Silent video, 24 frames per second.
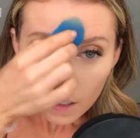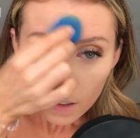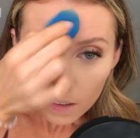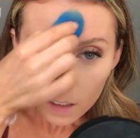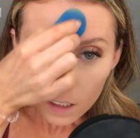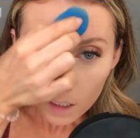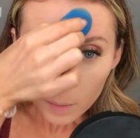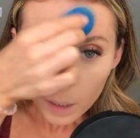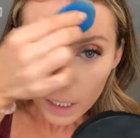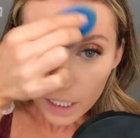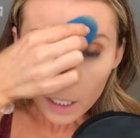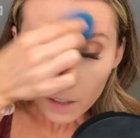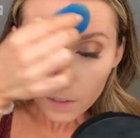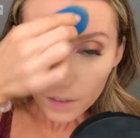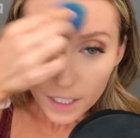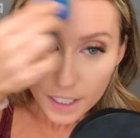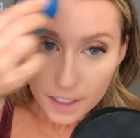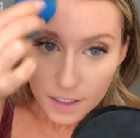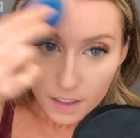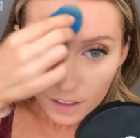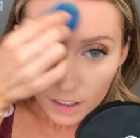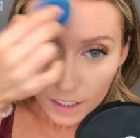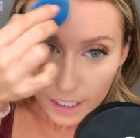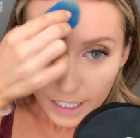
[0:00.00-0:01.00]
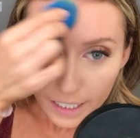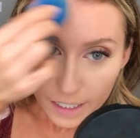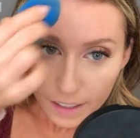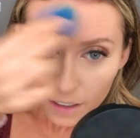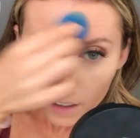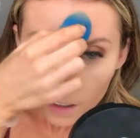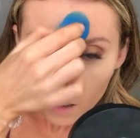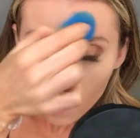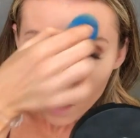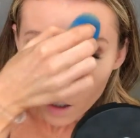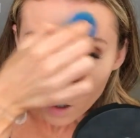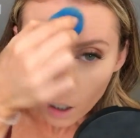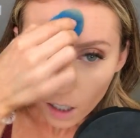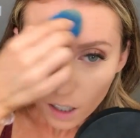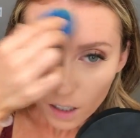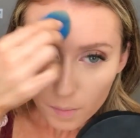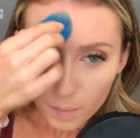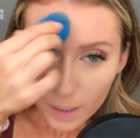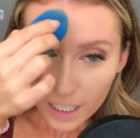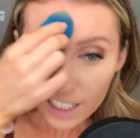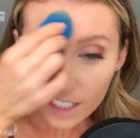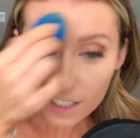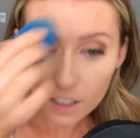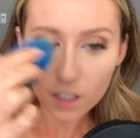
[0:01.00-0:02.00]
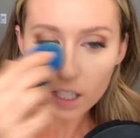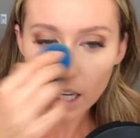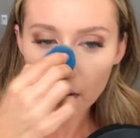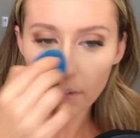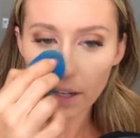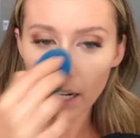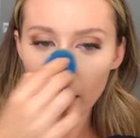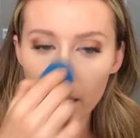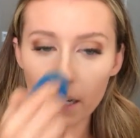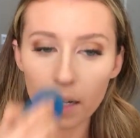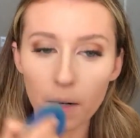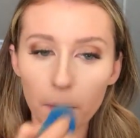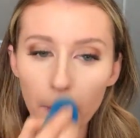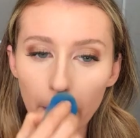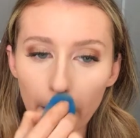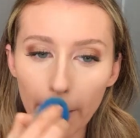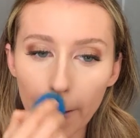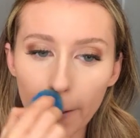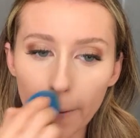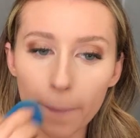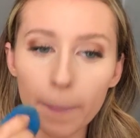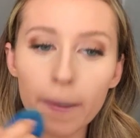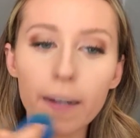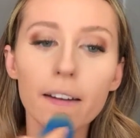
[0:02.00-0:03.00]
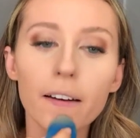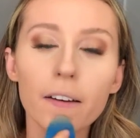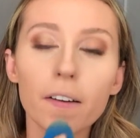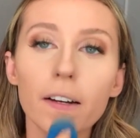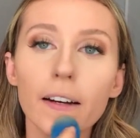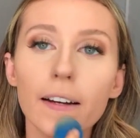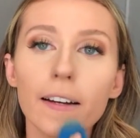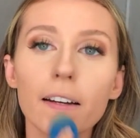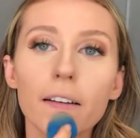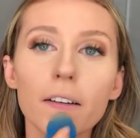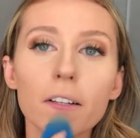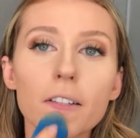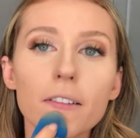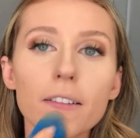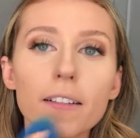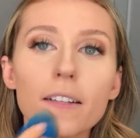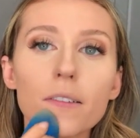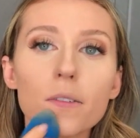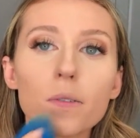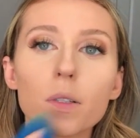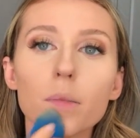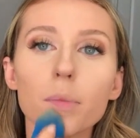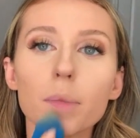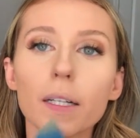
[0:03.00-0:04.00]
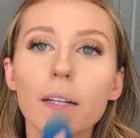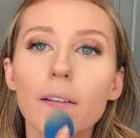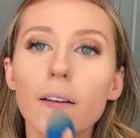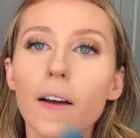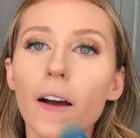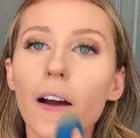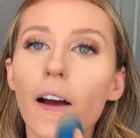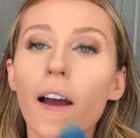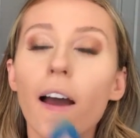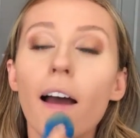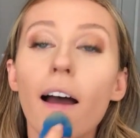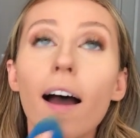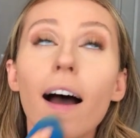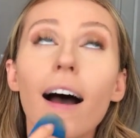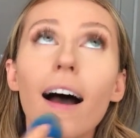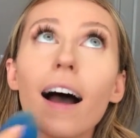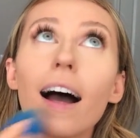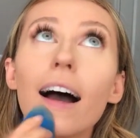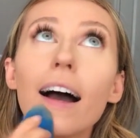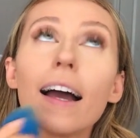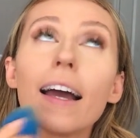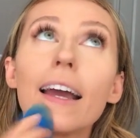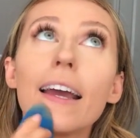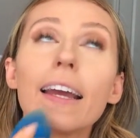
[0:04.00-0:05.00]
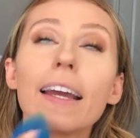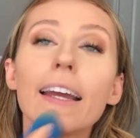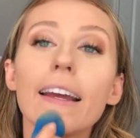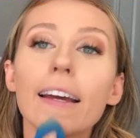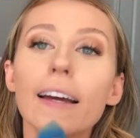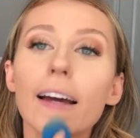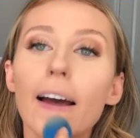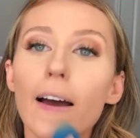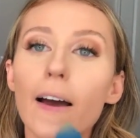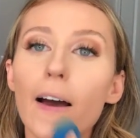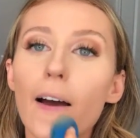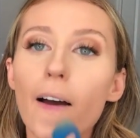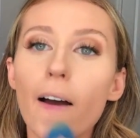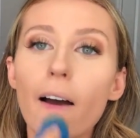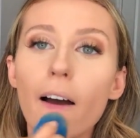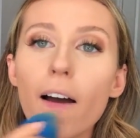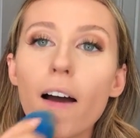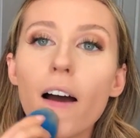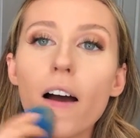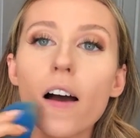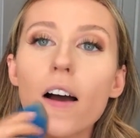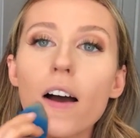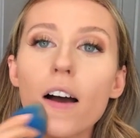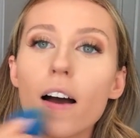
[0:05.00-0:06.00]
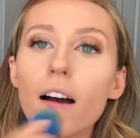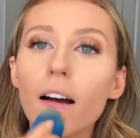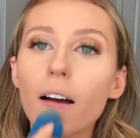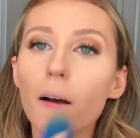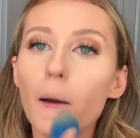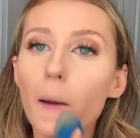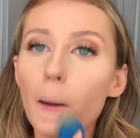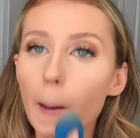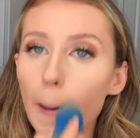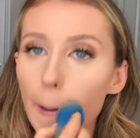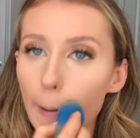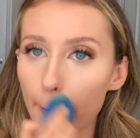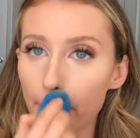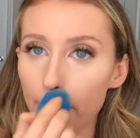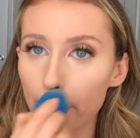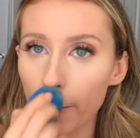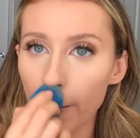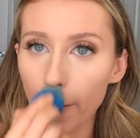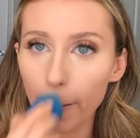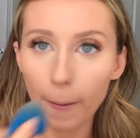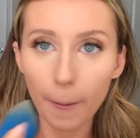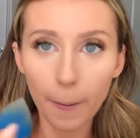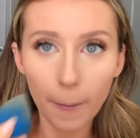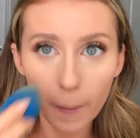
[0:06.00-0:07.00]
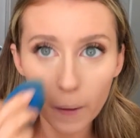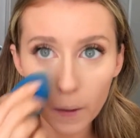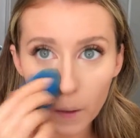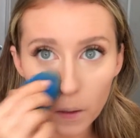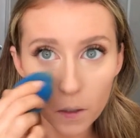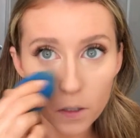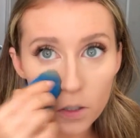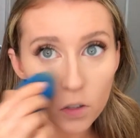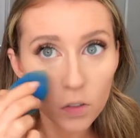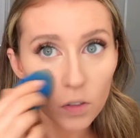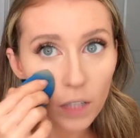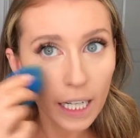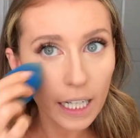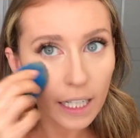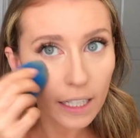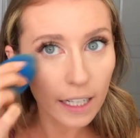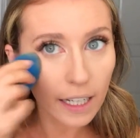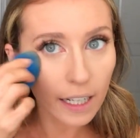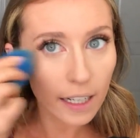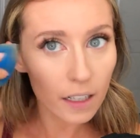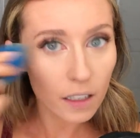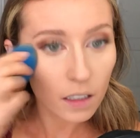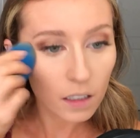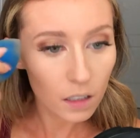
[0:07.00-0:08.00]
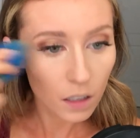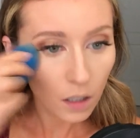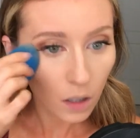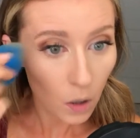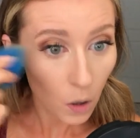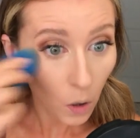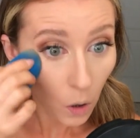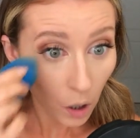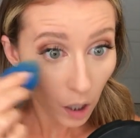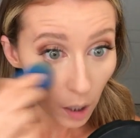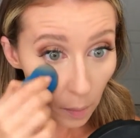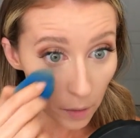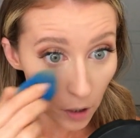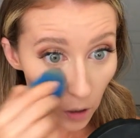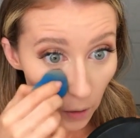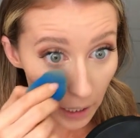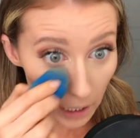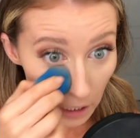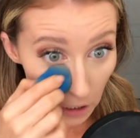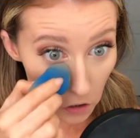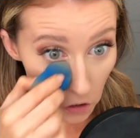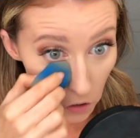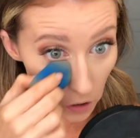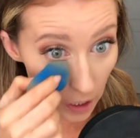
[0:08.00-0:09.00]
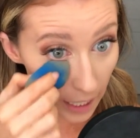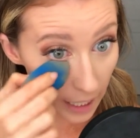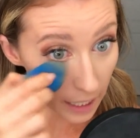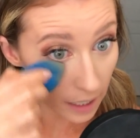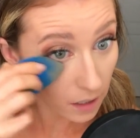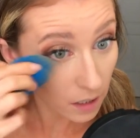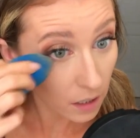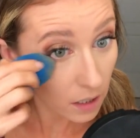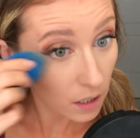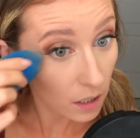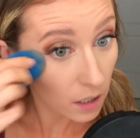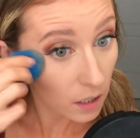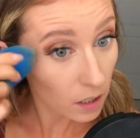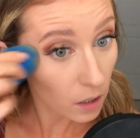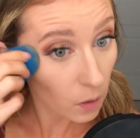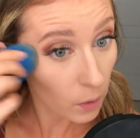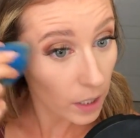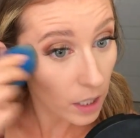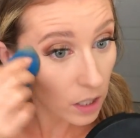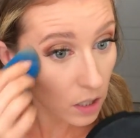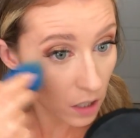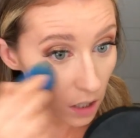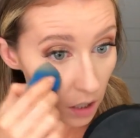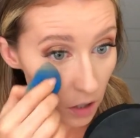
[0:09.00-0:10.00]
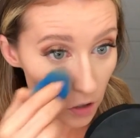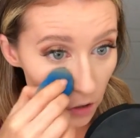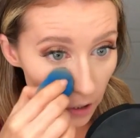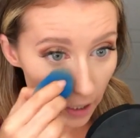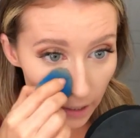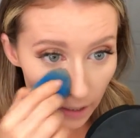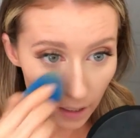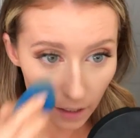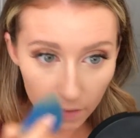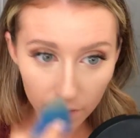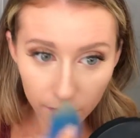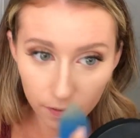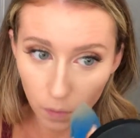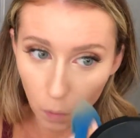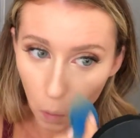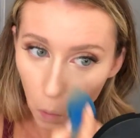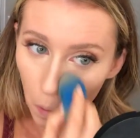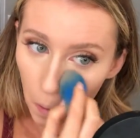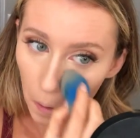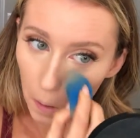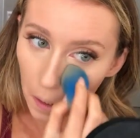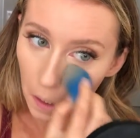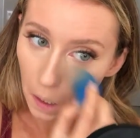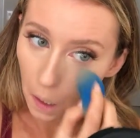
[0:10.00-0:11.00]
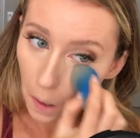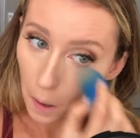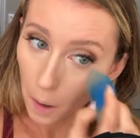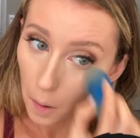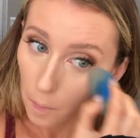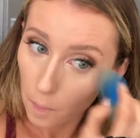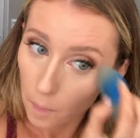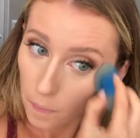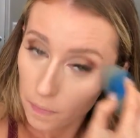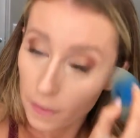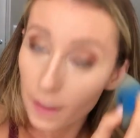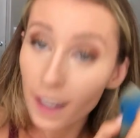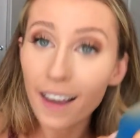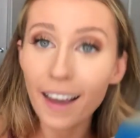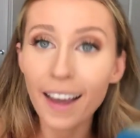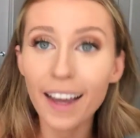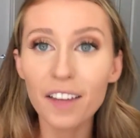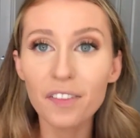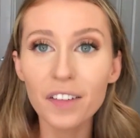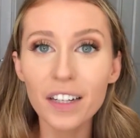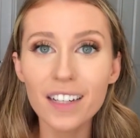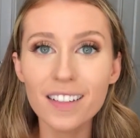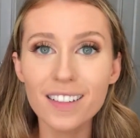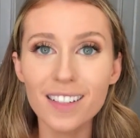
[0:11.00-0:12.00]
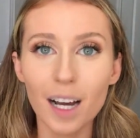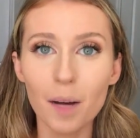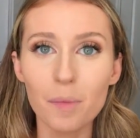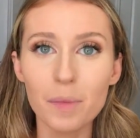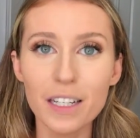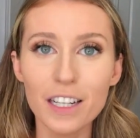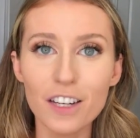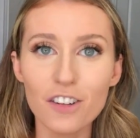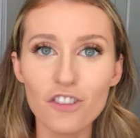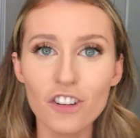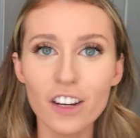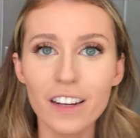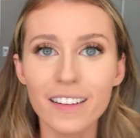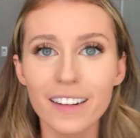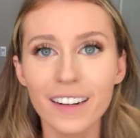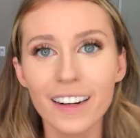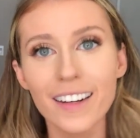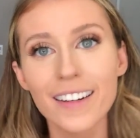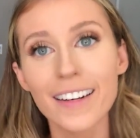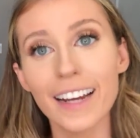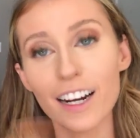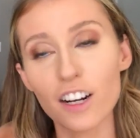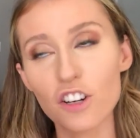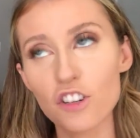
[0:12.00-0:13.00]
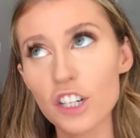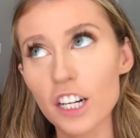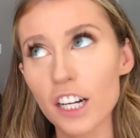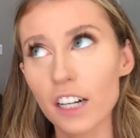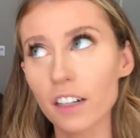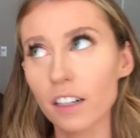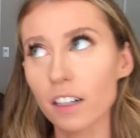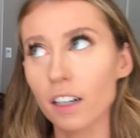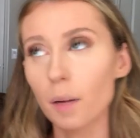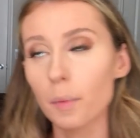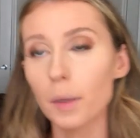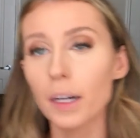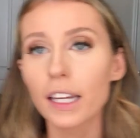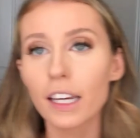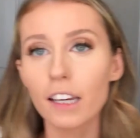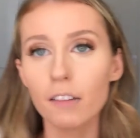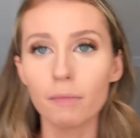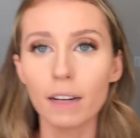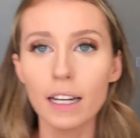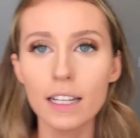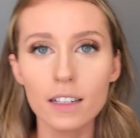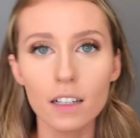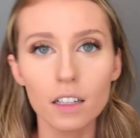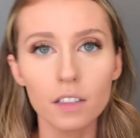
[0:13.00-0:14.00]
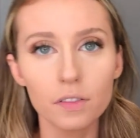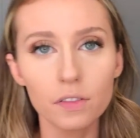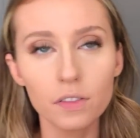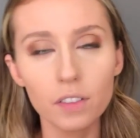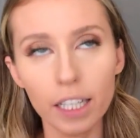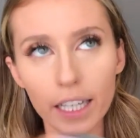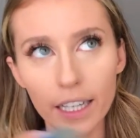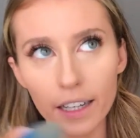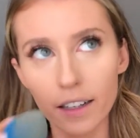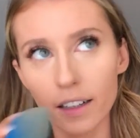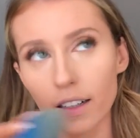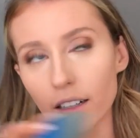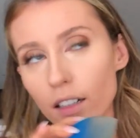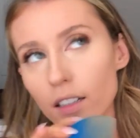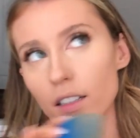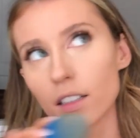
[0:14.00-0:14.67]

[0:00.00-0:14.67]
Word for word: limiting recently because I just haven't had any creativity to create a new schedule, but I am training, or I'm going to train, going to start training for a fitness competition next year. I'm gonna give myself like